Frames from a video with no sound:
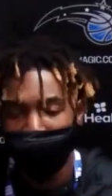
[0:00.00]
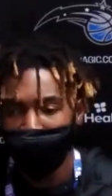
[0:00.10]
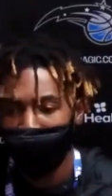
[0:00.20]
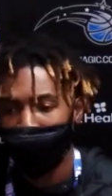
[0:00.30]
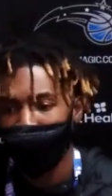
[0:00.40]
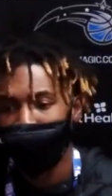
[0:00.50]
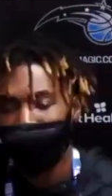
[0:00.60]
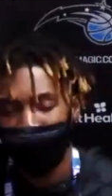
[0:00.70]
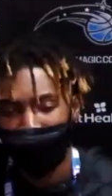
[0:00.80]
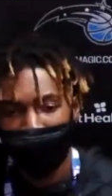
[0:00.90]
I think we
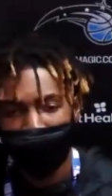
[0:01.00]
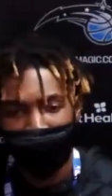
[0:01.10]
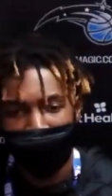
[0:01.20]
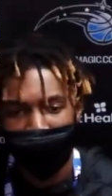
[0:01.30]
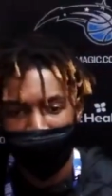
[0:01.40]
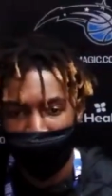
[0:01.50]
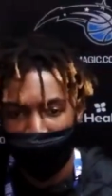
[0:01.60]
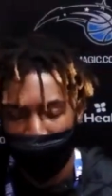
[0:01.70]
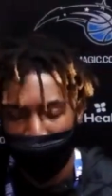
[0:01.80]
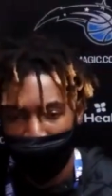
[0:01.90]
started doing that in the second
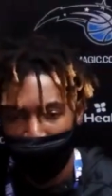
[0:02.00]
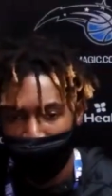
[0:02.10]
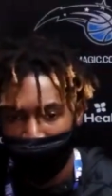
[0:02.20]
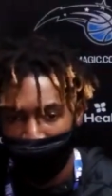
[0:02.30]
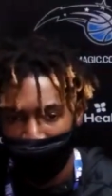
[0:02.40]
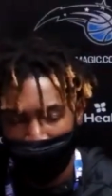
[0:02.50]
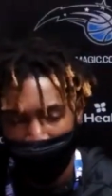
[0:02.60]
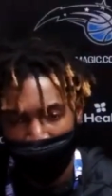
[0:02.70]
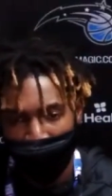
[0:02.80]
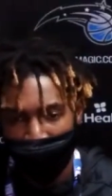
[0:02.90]
half, and,
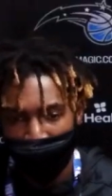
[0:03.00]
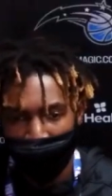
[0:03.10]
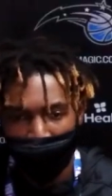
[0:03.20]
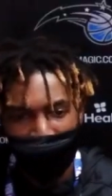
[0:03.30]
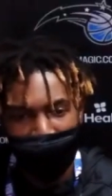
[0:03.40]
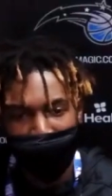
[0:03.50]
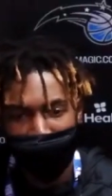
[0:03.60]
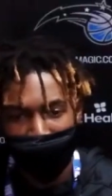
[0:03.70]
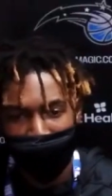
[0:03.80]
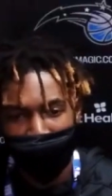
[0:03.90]
you know, we had some, you
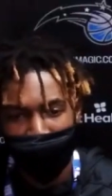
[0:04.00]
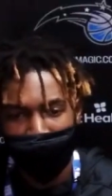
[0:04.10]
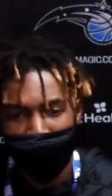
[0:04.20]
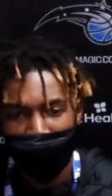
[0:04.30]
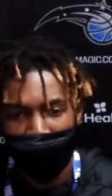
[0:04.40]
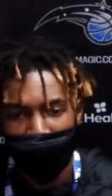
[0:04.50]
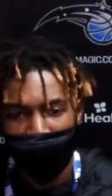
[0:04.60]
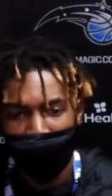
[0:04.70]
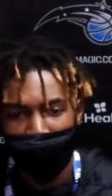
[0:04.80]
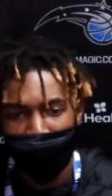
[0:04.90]
know, some more continuity
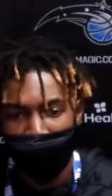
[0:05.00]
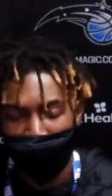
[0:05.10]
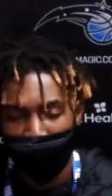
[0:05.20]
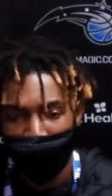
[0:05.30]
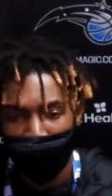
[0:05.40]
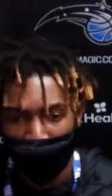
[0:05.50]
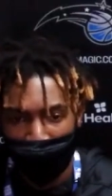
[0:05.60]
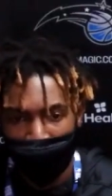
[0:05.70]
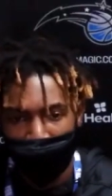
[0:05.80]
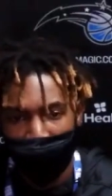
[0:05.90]
out there on the court, and
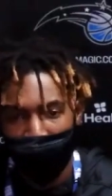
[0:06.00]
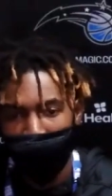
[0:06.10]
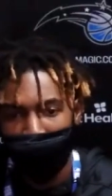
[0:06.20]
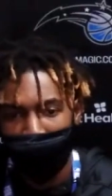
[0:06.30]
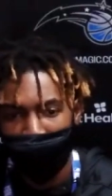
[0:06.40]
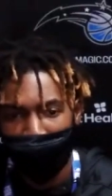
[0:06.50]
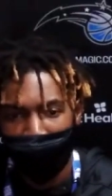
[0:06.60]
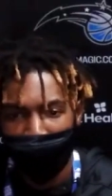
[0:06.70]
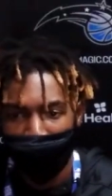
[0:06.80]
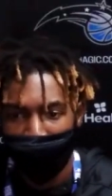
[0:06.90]
it helped us a lot.
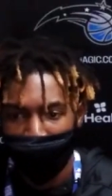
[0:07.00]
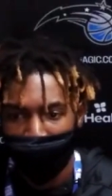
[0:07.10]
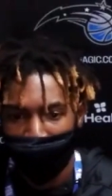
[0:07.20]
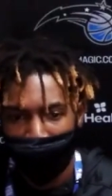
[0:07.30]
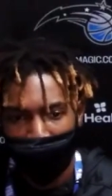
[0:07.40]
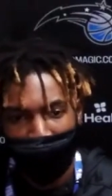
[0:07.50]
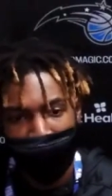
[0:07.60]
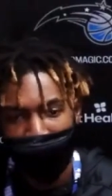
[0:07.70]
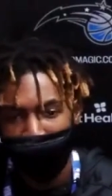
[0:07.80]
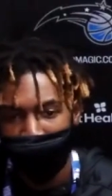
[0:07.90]
You know, we didn't get the
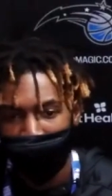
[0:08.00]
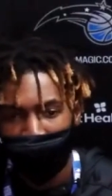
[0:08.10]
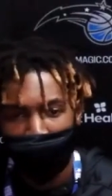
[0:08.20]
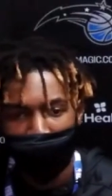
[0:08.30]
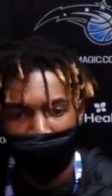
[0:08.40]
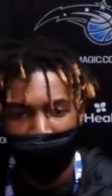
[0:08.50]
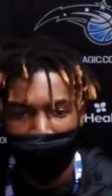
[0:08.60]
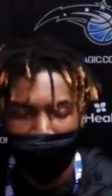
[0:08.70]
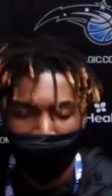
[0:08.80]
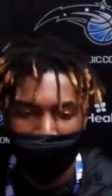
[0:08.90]
result we wanted,
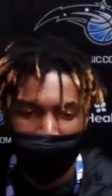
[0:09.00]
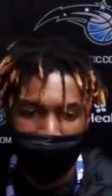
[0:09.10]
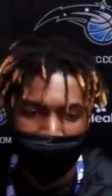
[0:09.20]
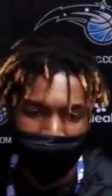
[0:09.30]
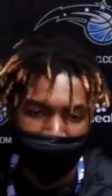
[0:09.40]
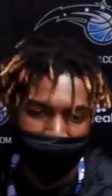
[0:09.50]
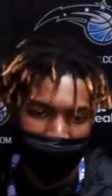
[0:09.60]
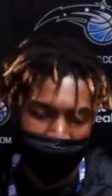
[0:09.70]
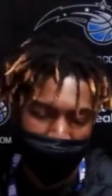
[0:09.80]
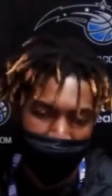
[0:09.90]
but
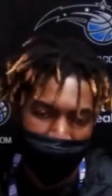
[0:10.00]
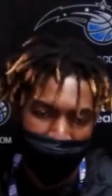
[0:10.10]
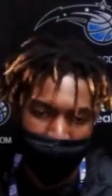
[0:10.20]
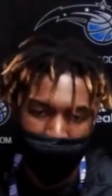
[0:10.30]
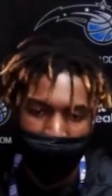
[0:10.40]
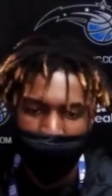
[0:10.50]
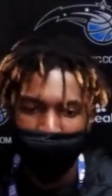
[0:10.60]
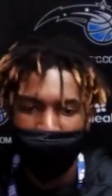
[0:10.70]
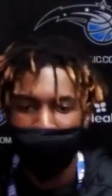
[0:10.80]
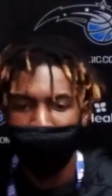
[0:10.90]
can't be mad with how we
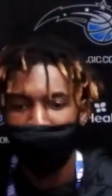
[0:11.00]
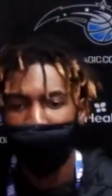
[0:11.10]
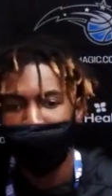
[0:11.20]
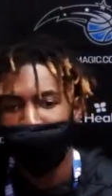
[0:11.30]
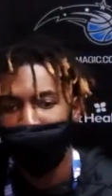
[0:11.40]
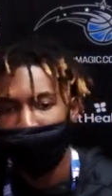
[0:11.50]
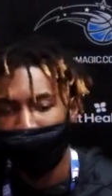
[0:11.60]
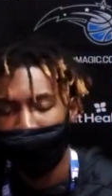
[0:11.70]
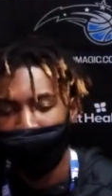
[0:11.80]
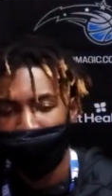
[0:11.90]
responded in that
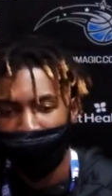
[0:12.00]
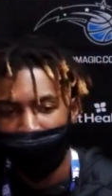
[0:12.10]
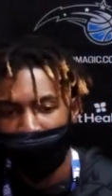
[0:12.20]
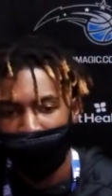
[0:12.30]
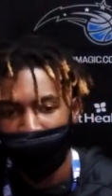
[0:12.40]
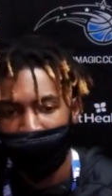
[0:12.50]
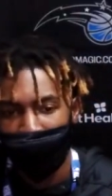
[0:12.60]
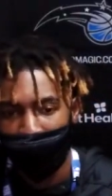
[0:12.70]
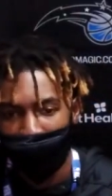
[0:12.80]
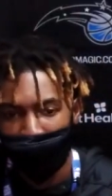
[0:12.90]
second half as a
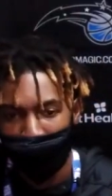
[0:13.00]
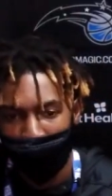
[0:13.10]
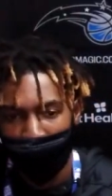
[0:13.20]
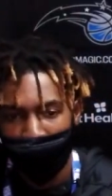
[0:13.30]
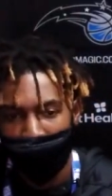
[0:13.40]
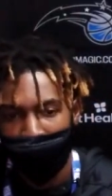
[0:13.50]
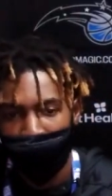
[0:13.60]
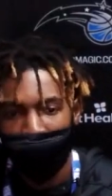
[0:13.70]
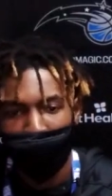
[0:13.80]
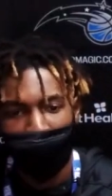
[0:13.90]
team, you know, to sharing the
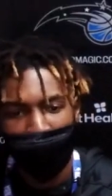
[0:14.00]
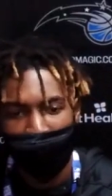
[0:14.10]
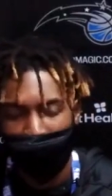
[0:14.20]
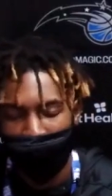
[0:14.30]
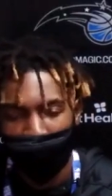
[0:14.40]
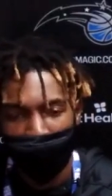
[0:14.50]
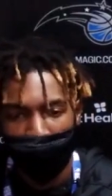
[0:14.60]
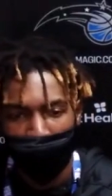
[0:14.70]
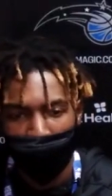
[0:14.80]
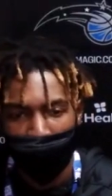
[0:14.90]
ball and just moving the
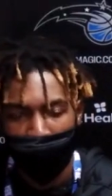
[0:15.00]
ball.